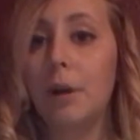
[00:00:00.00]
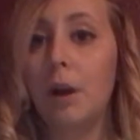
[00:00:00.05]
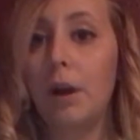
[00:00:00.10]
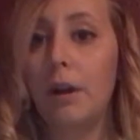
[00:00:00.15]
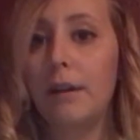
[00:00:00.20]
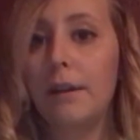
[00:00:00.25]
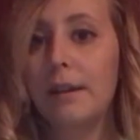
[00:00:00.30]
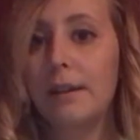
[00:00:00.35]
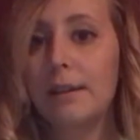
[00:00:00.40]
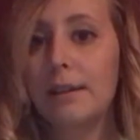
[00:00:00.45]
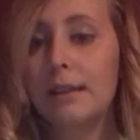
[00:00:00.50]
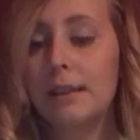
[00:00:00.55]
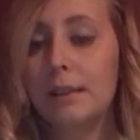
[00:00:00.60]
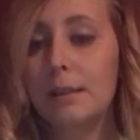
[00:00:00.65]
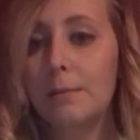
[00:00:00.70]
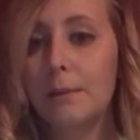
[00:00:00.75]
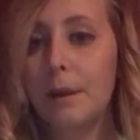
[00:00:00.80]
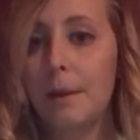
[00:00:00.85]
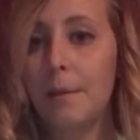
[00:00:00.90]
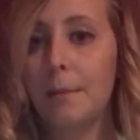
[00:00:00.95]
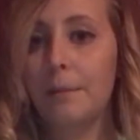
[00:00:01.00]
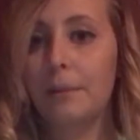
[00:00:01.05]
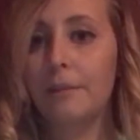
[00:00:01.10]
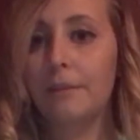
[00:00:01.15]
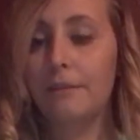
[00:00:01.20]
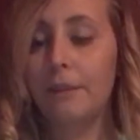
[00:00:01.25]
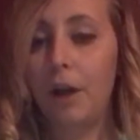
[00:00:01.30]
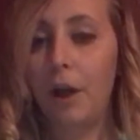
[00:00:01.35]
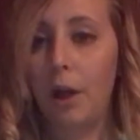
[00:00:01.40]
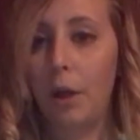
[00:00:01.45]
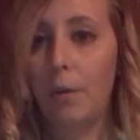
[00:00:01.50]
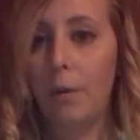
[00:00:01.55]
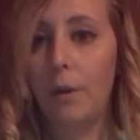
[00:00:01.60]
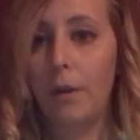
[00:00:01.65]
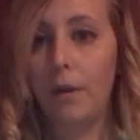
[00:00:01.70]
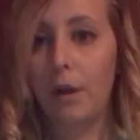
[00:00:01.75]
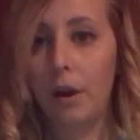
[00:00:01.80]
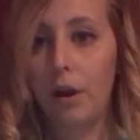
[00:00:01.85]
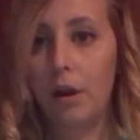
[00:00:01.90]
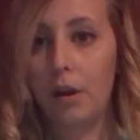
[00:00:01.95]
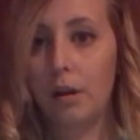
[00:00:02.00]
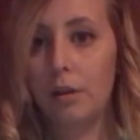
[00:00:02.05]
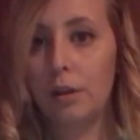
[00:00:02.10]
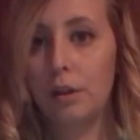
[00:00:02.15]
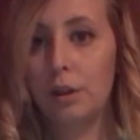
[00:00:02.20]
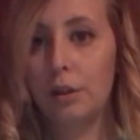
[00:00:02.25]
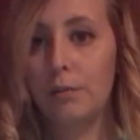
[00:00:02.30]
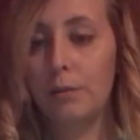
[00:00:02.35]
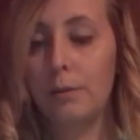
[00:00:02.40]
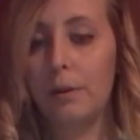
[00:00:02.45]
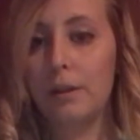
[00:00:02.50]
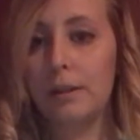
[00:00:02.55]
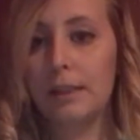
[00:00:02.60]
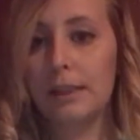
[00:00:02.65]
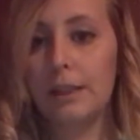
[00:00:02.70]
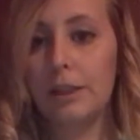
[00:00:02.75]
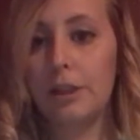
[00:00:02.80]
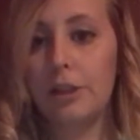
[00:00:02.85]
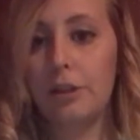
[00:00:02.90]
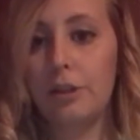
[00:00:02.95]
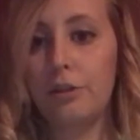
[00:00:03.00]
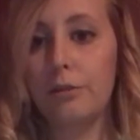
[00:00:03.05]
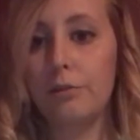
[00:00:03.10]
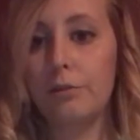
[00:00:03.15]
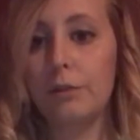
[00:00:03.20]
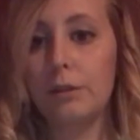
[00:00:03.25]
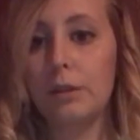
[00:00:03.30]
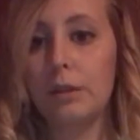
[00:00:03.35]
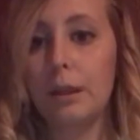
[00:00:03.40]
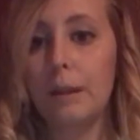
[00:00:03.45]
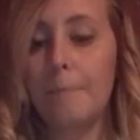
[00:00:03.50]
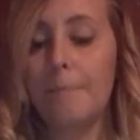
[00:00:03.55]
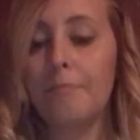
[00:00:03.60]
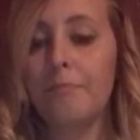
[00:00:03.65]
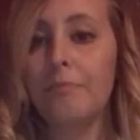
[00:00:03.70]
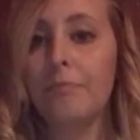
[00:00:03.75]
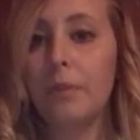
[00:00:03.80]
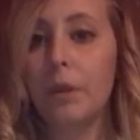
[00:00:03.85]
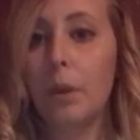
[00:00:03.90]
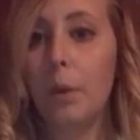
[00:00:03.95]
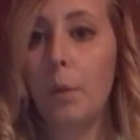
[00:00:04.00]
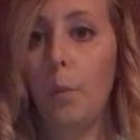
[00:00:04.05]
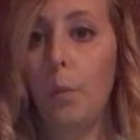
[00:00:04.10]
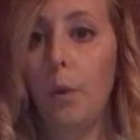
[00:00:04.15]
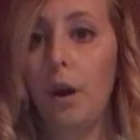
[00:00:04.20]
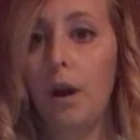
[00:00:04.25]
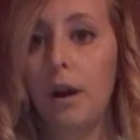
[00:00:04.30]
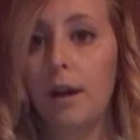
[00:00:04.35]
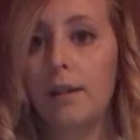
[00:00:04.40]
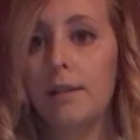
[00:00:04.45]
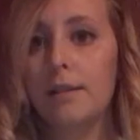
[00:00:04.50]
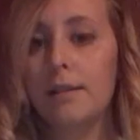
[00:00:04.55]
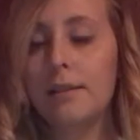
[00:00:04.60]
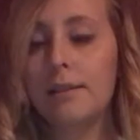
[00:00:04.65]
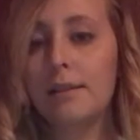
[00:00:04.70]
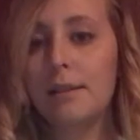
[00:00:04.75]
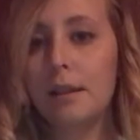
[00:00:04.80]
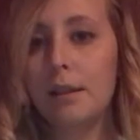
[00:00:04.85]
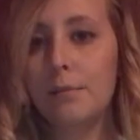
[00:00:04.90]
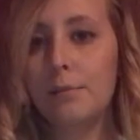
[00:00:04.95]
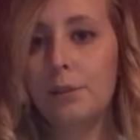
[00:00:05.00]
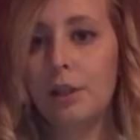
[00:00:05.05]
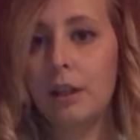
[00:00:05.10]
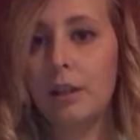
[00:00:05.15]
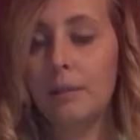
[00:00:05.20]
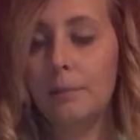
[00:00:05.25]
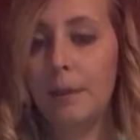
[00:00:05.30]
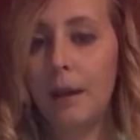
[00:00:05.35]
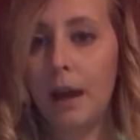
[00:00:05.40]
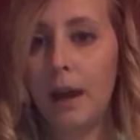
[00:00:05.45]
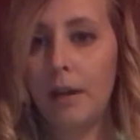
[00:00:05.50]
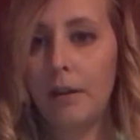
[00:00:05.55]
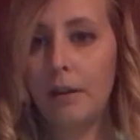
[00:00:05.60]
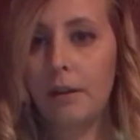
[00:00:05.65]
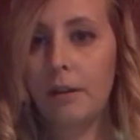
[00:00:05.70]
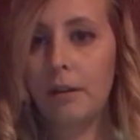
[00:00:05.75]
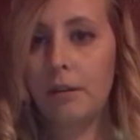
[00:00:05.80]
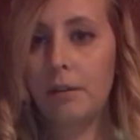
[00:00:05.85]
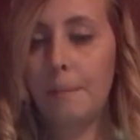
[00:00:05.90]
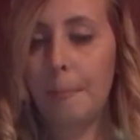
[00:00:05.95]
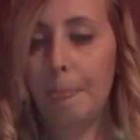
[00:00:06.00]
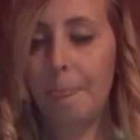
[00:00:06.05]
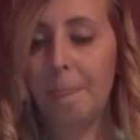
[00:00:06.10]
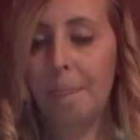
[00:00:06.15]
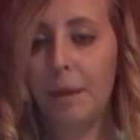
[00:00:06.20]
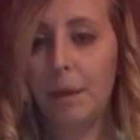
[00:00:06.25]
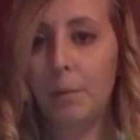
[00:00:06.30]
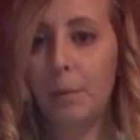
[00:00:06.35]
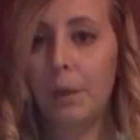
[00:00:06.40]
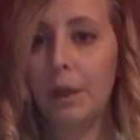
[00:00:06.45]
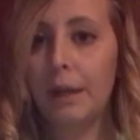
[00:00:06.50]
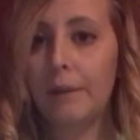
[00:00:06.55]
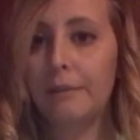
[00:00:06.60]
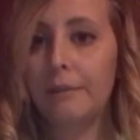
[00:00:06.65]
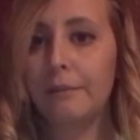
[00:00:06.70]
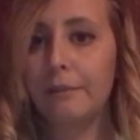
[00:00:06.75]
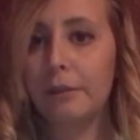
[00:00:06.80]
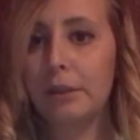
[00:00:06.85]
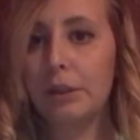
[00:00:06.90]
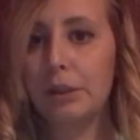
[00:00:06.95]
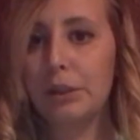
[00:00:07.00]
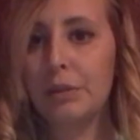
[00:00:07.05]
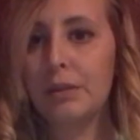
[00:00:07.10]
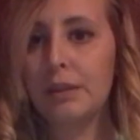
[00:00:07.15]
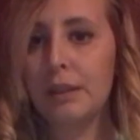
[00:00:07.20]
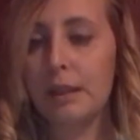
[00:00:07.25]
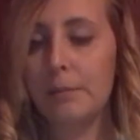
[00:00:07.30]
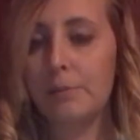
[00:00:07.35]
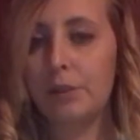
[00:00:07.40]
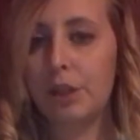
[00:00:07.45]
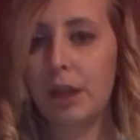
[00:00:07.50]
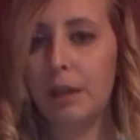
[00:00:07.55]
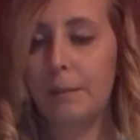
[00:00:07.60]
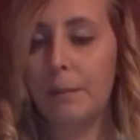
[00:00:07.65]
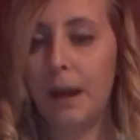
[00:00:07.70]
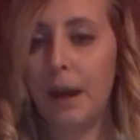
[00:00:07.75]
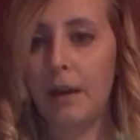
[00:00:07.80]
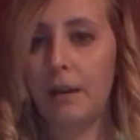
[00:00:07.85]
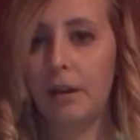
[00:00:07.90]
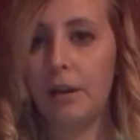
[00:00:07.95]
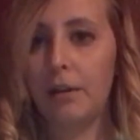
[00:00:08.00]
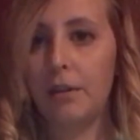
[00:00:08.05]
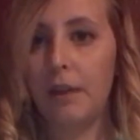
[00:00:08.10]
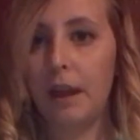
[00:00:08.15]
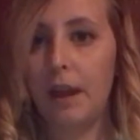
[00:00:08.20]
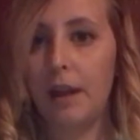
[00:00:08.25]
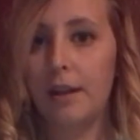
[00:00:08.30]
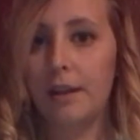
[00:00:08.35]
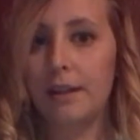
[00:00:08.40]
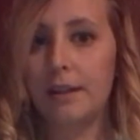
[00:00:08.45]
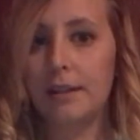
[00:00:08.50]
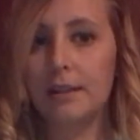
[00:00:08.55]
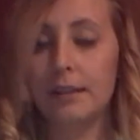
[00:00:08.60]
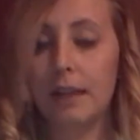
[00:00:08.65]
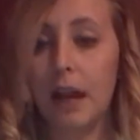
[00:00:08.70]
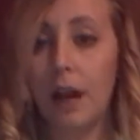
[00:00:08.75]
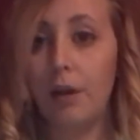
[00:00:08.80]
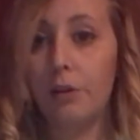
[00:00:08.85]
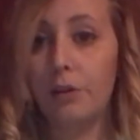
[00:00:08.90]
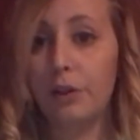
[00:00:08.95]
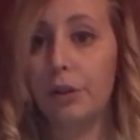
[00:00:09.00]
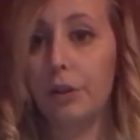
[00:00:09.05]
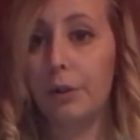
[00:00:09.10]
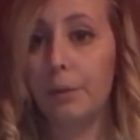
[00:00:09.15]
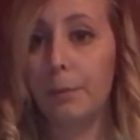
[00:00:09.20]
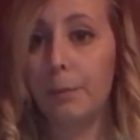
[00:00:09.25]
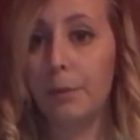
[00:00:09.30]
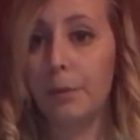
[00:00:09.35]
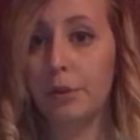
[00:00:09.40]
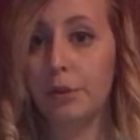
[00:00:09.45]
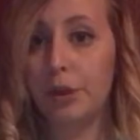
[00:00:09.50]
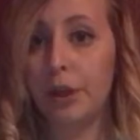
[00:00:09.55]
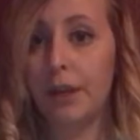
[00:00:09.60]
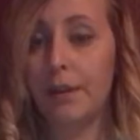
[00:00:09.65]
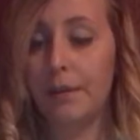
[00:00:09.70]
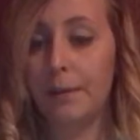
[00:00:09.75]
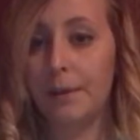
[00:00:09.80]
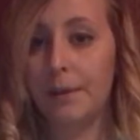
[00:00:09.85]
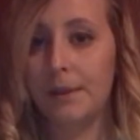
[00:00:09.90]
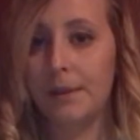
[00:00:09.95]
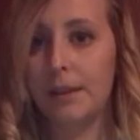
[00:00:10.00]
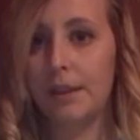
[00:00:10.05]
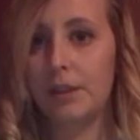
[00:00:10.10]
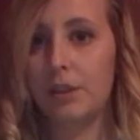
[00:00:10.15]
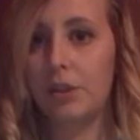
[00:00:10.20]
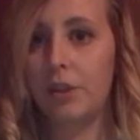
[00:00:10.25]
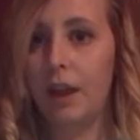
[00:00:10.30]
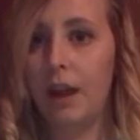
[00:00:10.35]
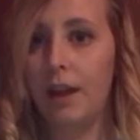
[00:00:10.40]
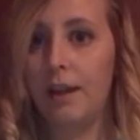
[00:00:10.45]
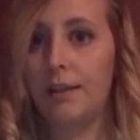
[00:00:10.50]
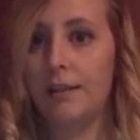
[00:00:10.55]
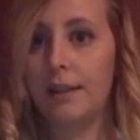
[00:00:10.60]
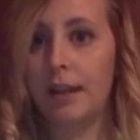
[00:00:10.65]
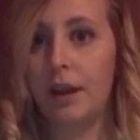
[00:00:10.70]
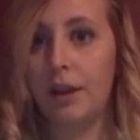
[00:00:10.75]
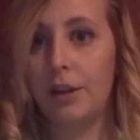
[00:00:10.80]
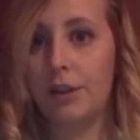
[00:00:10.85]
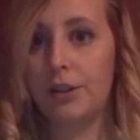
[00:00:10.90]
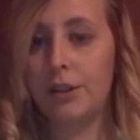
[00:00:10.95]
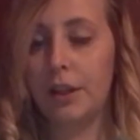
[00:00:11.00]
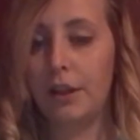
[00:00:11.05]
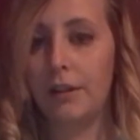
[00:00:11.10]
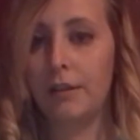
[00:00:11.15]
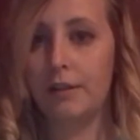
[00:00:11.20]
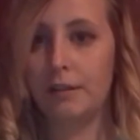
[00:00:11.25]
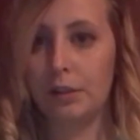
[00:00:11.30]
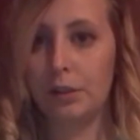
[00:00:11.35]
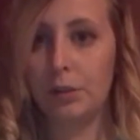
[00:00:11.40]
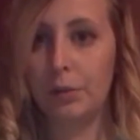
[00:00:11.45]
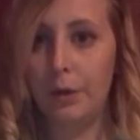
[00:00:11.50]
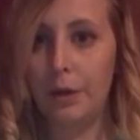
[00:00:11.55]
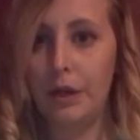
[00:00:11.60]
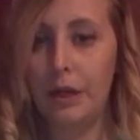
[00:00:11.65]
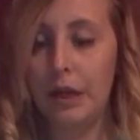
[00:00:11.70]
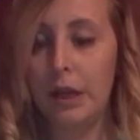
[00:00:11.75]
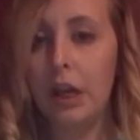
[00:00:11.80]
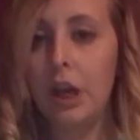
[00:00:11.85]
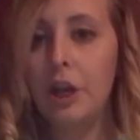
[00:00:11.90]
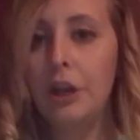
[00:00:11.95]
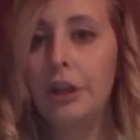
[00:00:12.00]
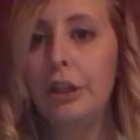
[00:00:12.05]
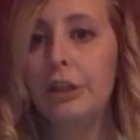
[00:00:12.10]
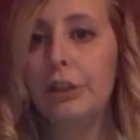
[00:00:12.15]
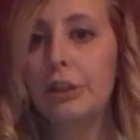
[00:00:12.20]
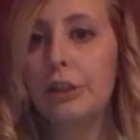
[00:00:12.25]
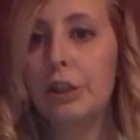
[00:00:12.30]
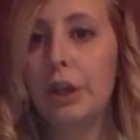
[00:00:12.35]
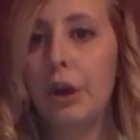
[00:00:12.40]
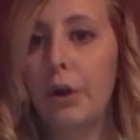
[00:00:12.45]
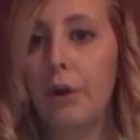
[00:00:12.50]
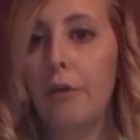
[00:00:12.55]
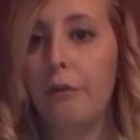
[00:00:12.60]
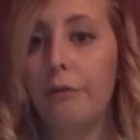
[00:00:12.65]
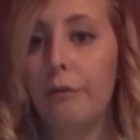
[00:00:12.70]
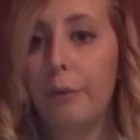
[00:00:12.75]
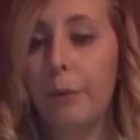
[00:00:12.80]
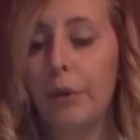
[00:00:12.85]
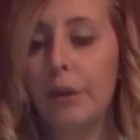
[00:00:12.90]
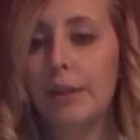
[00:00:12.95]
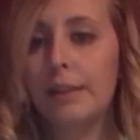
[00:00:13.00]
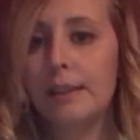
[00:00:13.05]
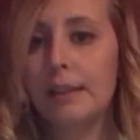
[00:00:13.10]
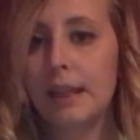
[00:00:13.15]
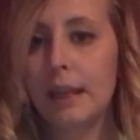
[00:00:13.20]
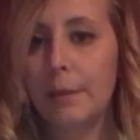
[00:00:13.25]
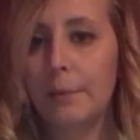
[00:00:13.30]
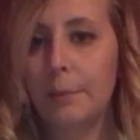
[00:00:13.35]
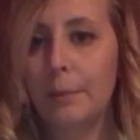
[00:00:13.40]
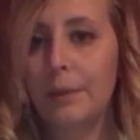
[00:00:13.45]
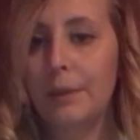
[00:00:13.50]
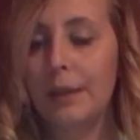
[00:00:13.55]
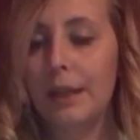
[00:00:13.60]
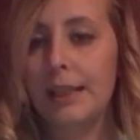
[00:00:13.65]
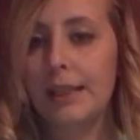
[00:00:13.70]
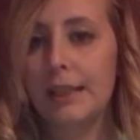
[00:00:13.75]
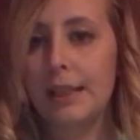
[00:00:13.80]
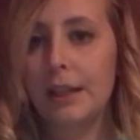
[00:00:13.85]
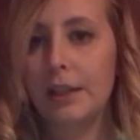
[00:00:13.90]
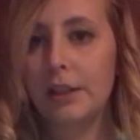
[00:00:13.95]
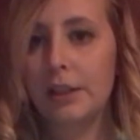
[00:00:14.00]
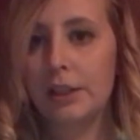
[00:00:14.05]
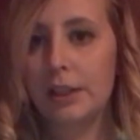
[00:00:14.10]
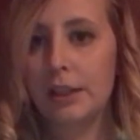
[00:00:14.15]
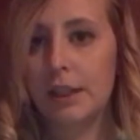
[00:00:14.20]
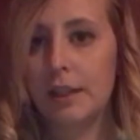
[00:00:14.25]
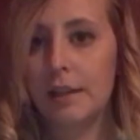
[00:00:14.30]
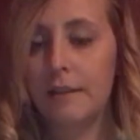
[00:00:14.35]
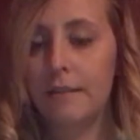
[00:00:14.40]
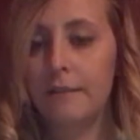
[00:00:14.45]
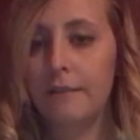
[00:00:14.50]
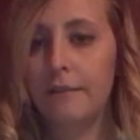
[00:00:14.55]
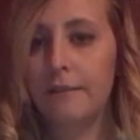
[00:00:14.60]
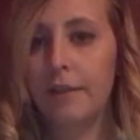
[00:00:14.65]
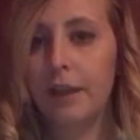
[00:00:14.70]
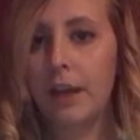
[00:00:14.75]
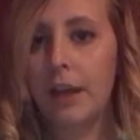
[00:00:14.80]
audience to be able to follow along. You want to use one subject pattern. And when I refer to a subject pattern, that is how you're portraying the message, that is how you're telling the story. So, for example, a narrative